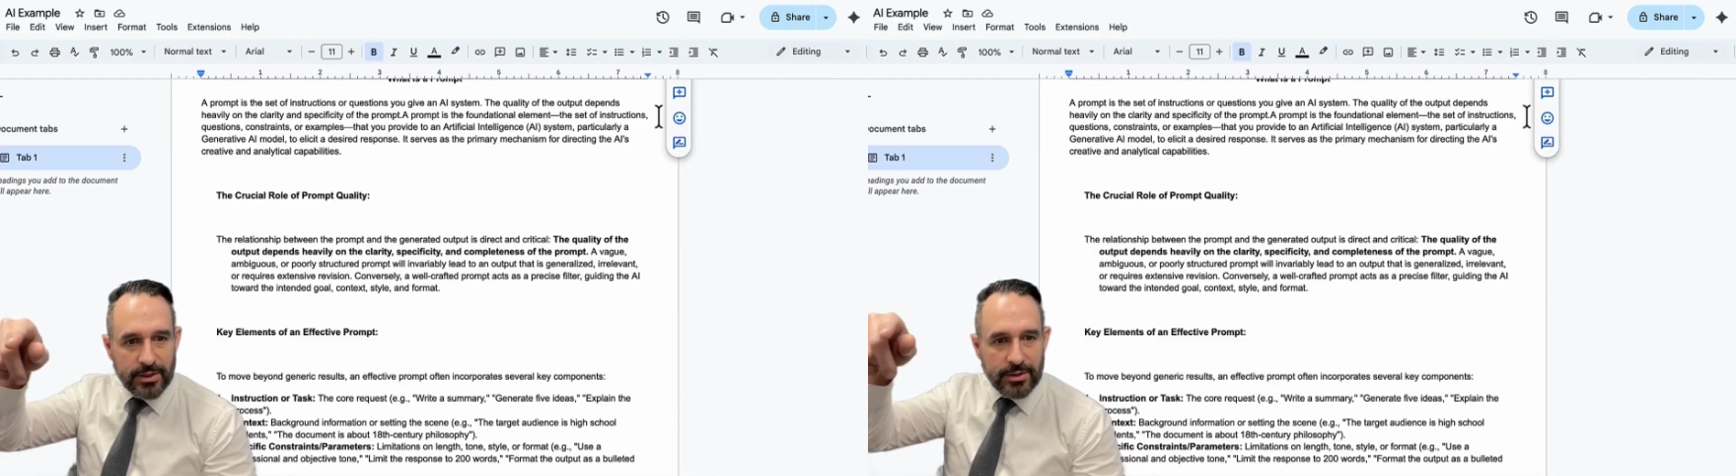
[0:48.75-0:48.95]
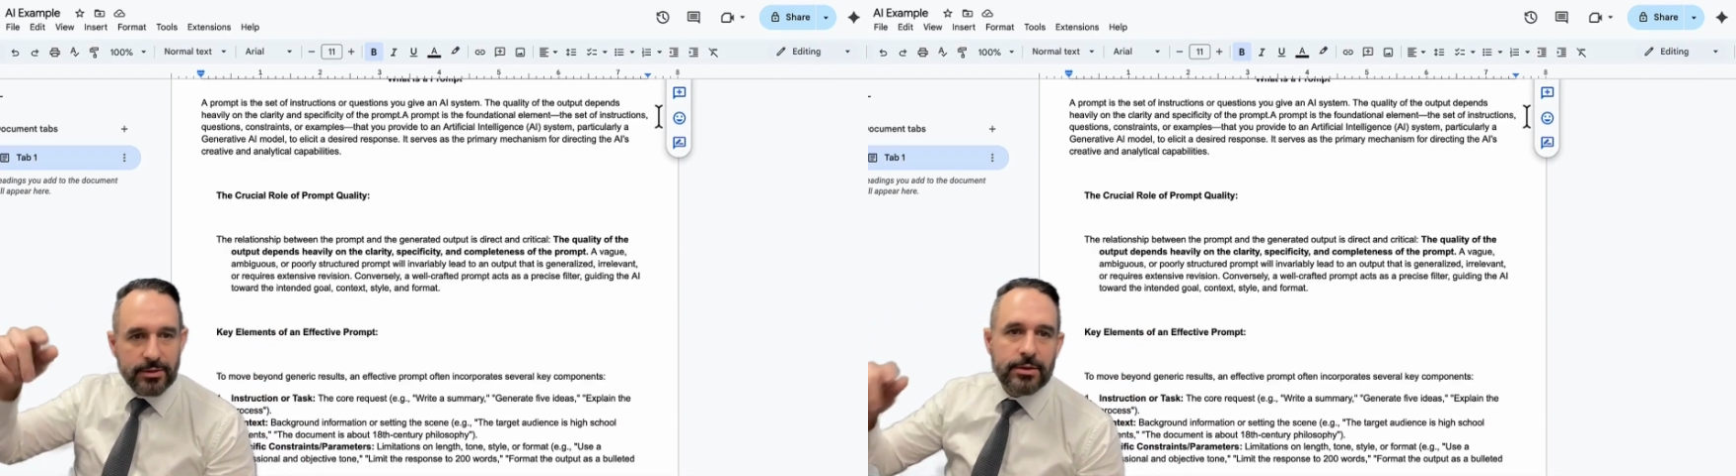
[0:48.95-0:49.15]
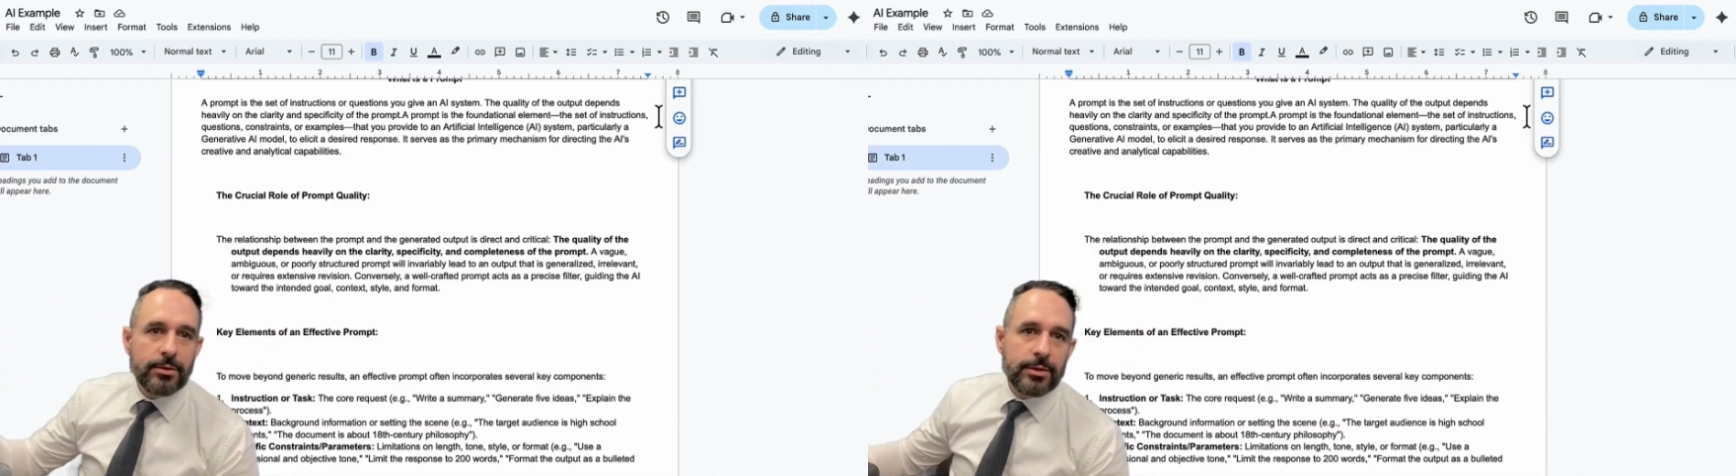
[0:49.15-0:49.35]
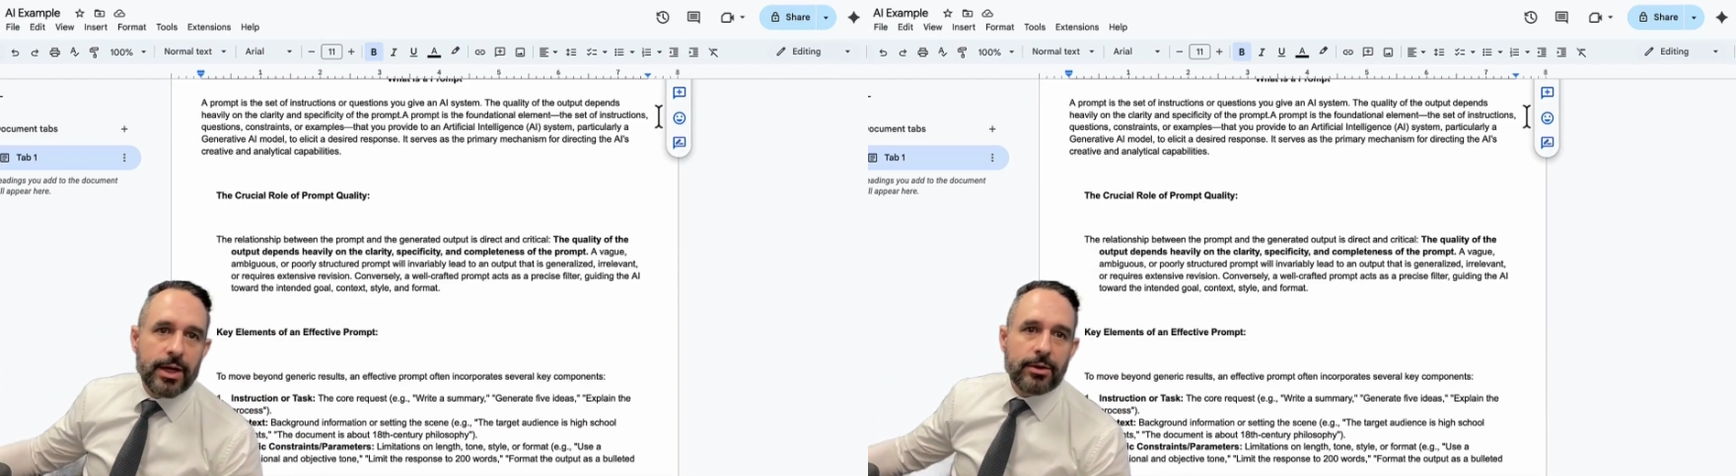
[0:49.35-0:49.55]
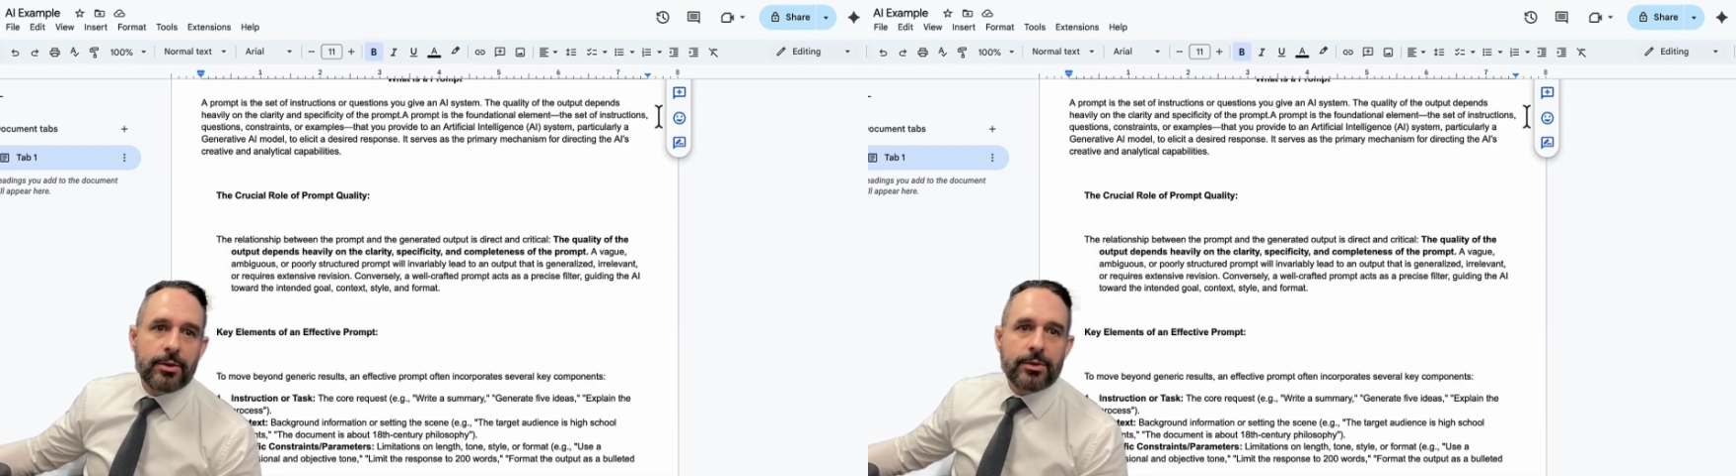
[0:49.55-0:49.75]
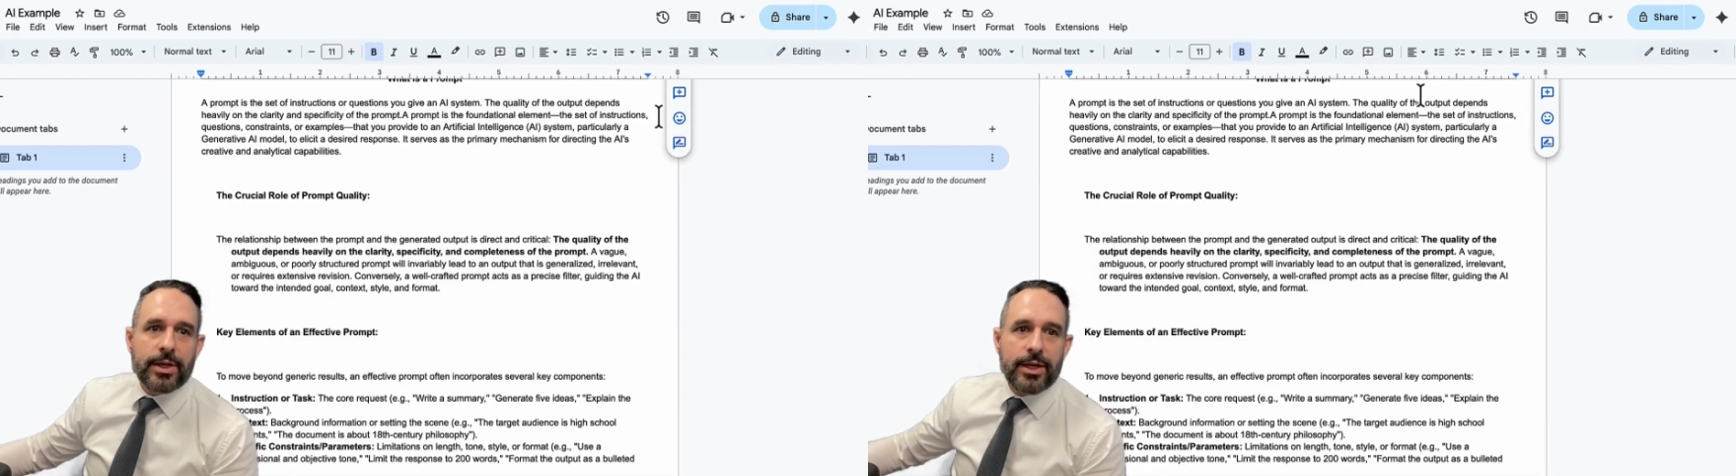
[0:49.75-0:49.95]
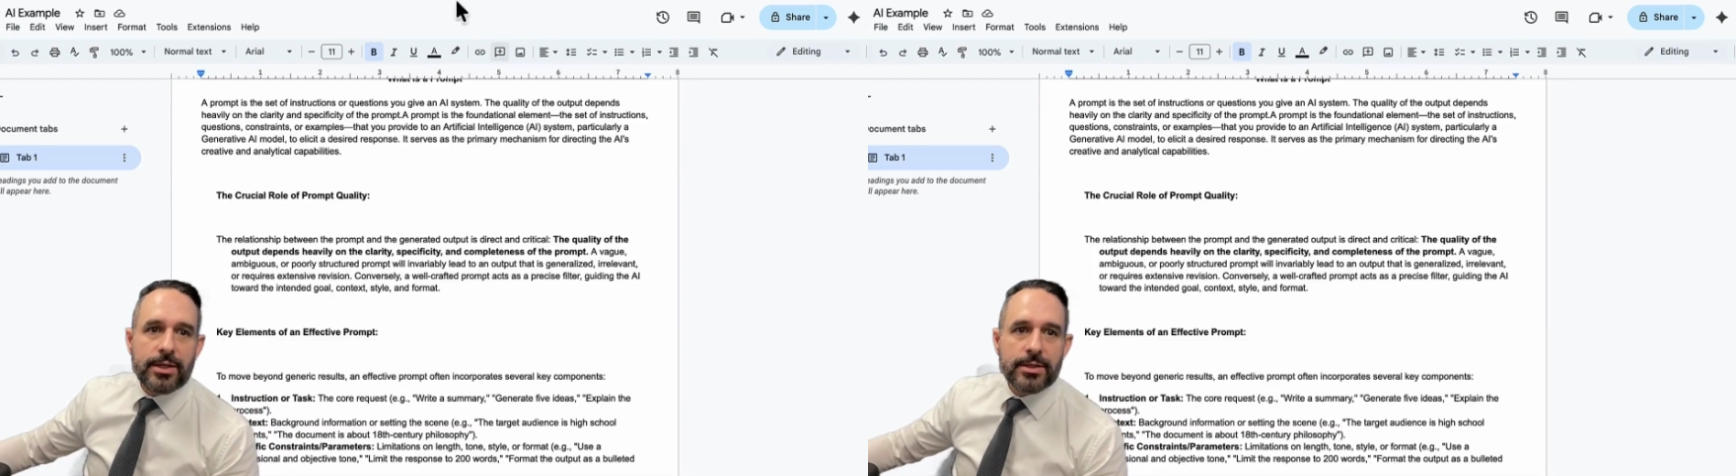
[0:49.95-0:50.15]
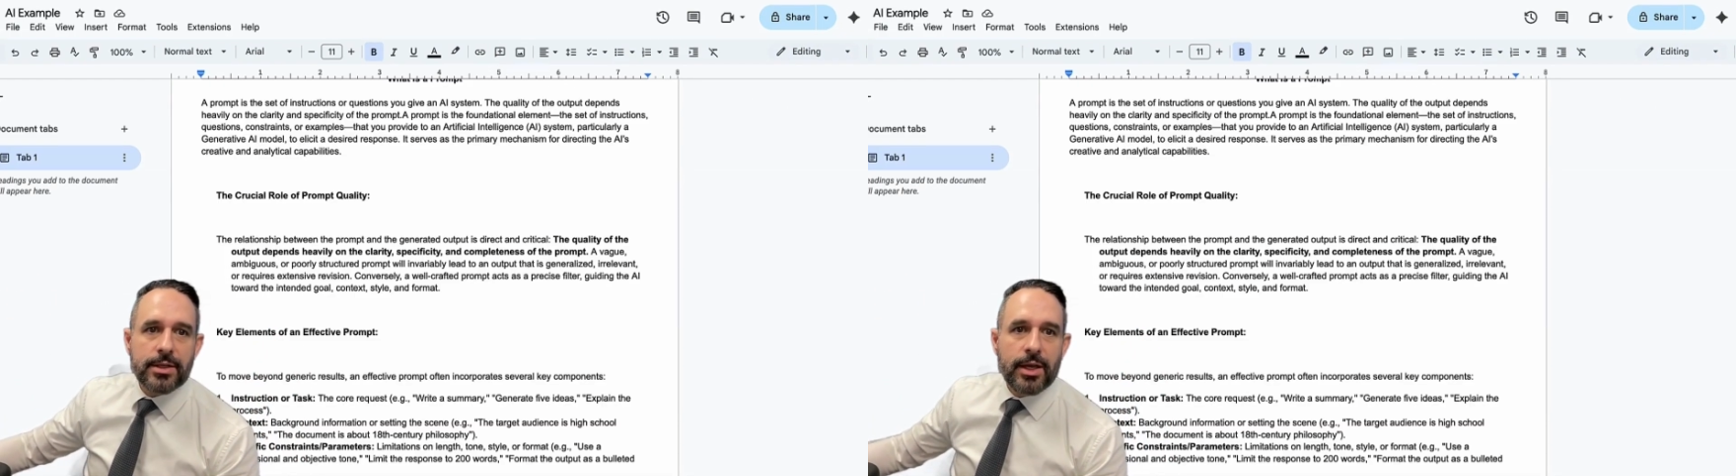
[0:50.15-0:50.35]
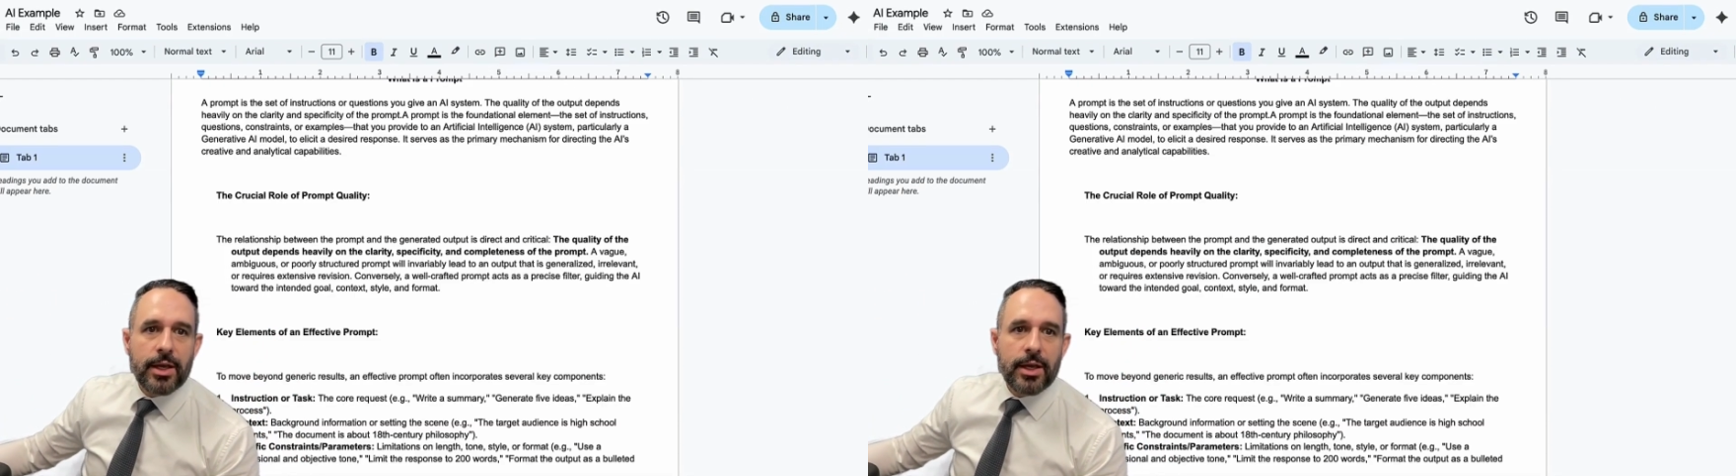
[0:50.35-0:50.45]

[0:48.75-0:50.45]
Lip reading: into now Google Docs.